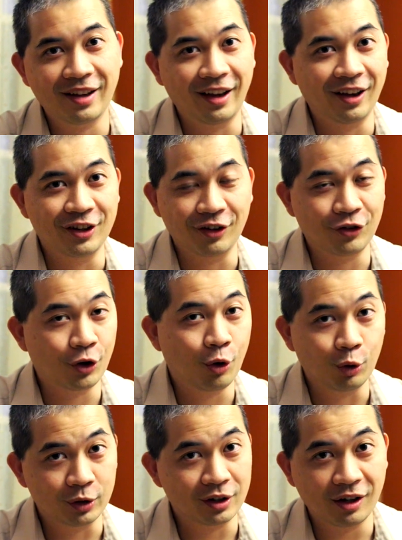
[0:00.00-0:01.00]
And if you're
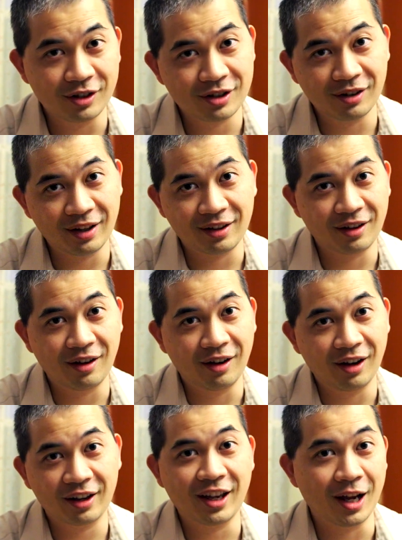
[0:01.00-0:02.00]
holding on to like
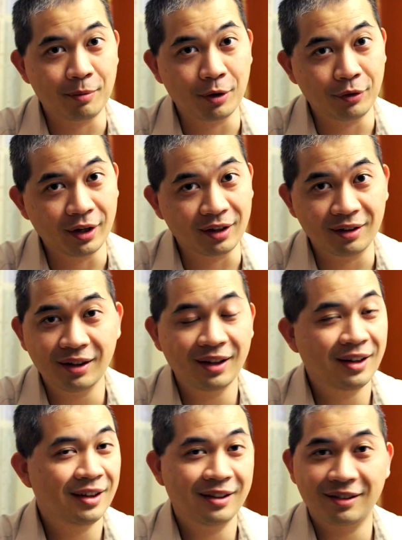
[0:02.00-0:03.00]
a camera
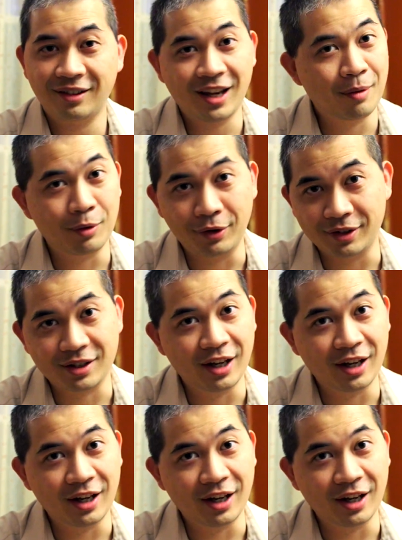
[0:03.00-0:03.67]
rig's